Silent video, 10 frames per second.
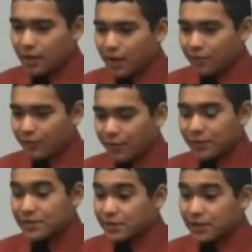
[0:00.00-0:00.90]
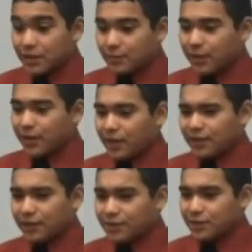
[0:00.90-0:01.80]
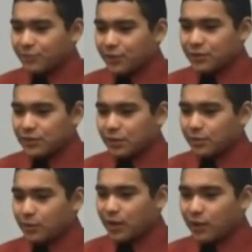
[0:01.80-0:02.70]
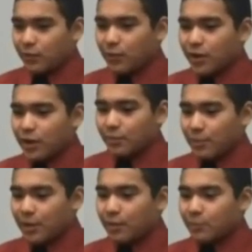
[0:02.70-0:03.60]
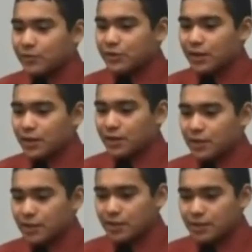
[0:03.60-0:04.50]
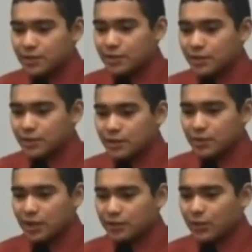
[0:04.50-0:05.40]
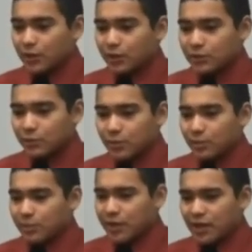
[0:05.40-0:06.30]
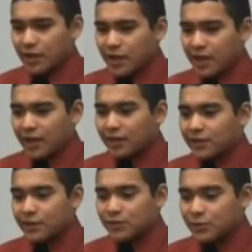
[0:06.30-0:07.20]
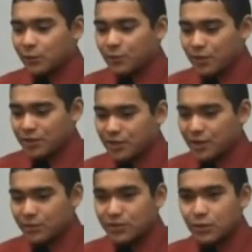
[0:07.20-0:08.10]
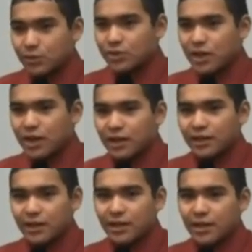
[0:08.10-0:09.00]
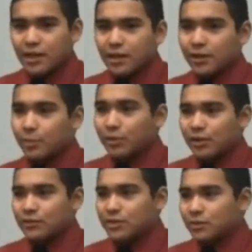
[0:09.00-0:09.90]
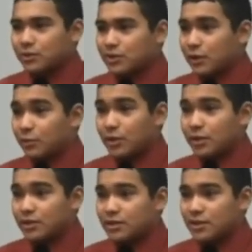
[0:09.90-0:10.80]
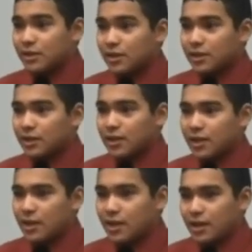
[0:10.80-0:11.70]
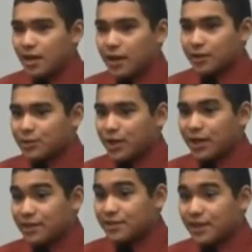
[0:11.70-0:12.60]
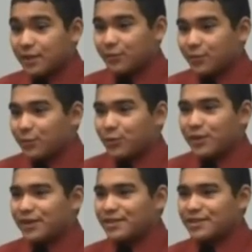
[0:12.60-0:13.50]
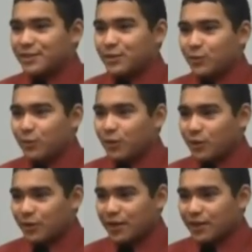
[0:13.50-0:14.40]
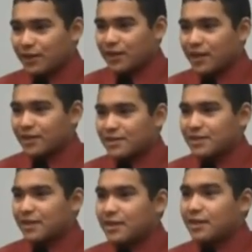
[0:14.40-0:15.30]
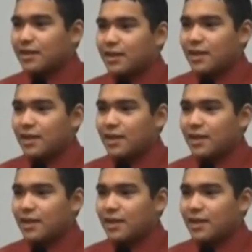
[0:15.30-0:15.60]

I fell asleep. I ate lunch. I fell asleep. And when I woke up, my mom was there. And she tried talking to me, but I hated her so much. I was so shocked. I couldn't believe she would tell me this. And then I tried to sign up for the Marines, you know, walked right into the lion's den.